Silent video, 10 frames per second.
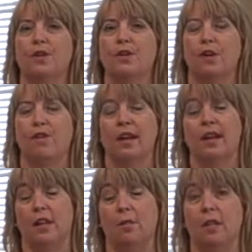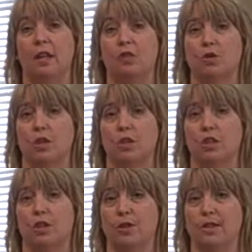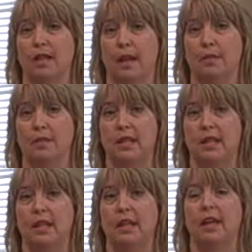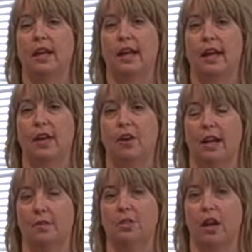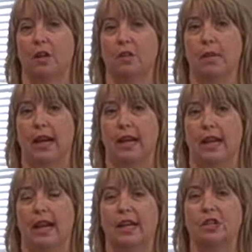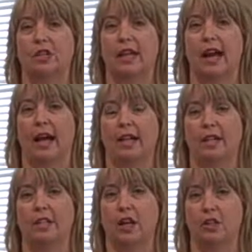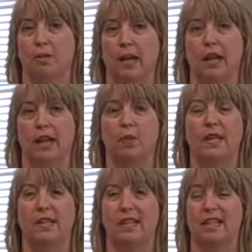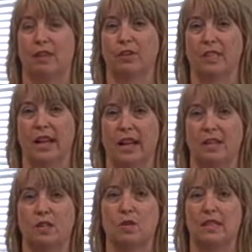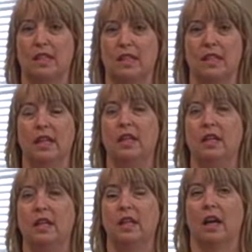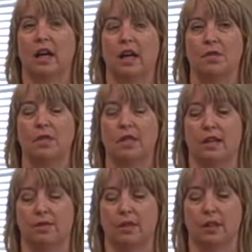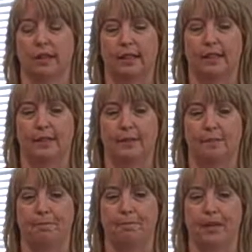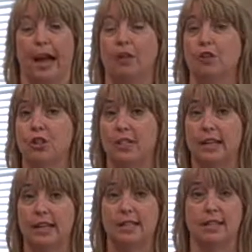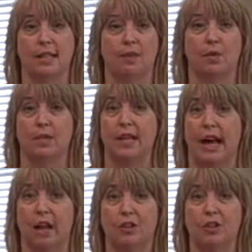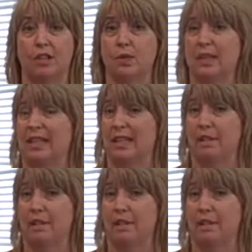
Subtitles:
So I found another pediatrician who's an MD, and her name was Dr. Bain, and I took Allie to Dr. Bain, and we did several tests. We did several allergy tests to see if it was allergies. We did